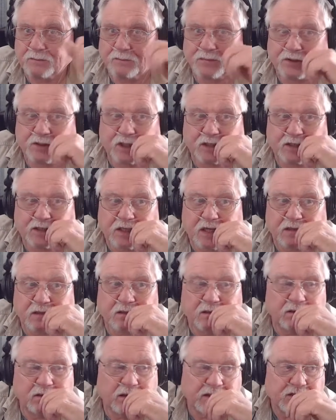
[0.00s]
Checks out
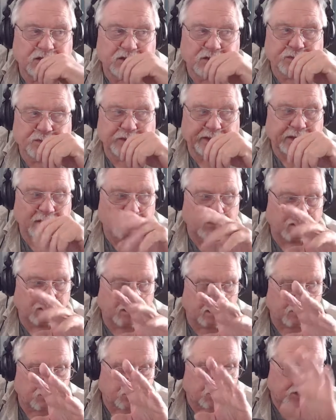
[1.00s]
the license plate and
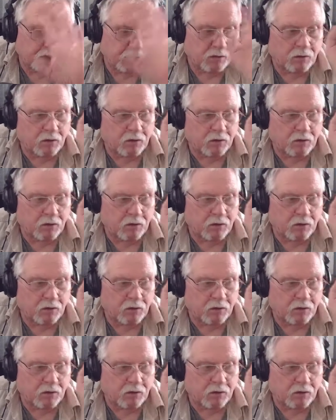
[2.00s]
all that shit.